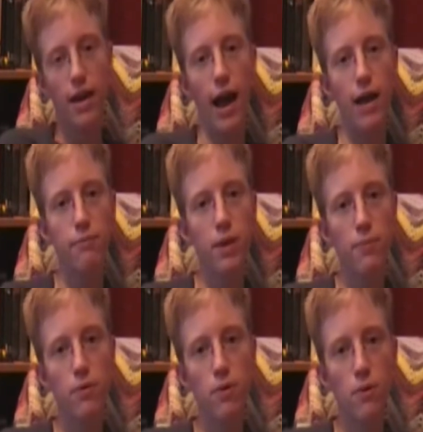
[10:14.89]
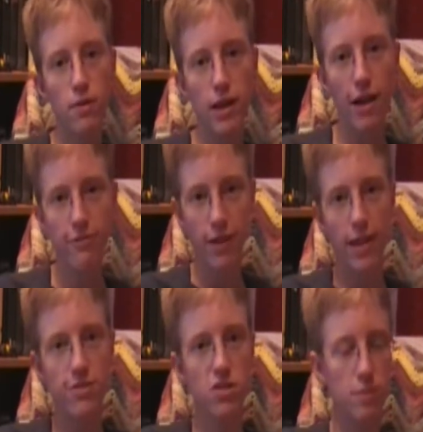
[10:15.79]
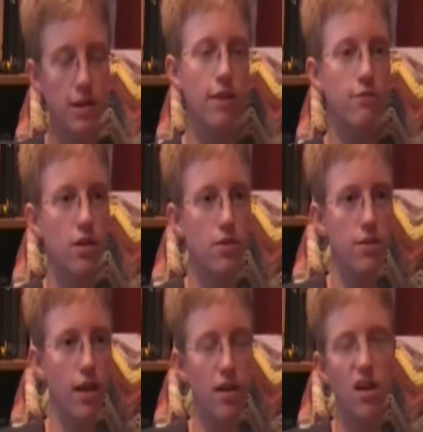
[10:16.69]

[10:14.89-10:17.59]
And people who are not fans to begin with are like,